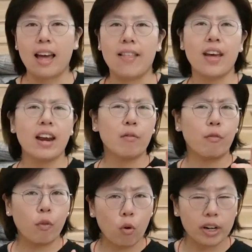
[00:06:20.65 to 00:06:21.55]
And then
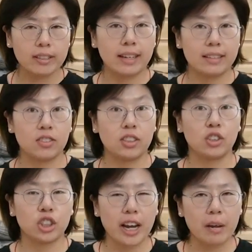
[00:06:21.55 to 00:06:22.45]
avoid
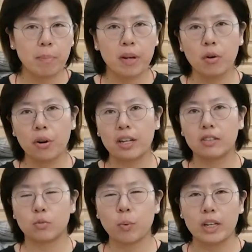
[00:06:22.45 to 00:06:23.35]
daisy chain
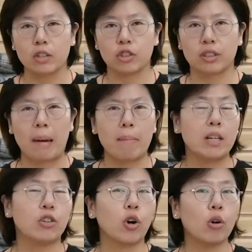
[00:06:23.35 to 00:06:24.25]
PoE switch, that
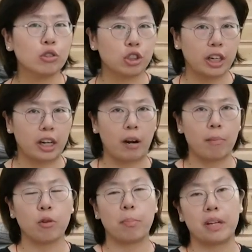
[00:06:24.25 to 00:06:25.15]
means don't chain
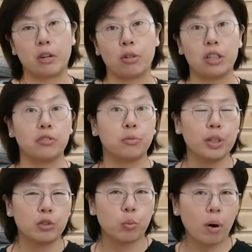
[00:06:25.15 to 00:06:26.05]
up your PoE
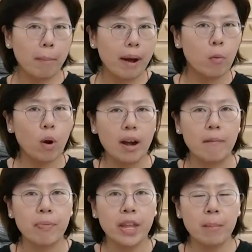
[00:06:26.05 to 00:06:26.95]
switch one by
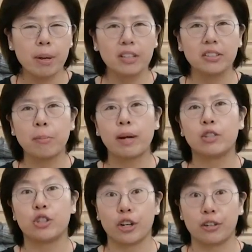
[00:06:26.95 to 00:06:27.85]
one because it
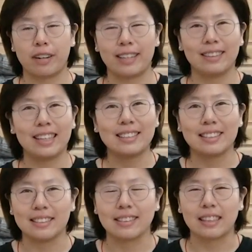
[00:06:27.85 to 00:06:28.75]
might generate
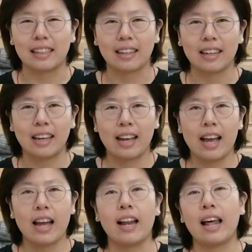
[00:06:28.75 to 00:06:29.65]
latency
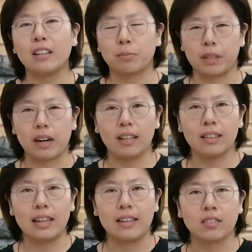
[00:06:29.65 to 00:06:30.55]
last but
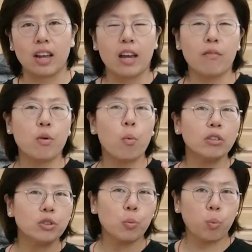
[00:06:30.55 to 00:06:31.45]
not least, if you
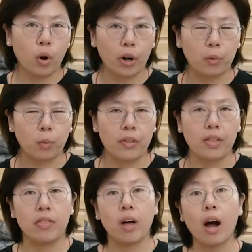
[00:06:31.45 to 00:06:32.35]
want to work
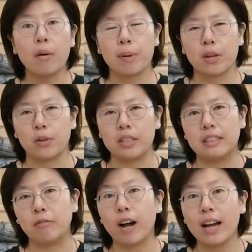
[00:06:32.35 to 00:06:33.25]
with a
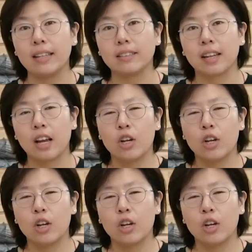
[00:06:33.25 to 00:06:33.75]
non-PoE device,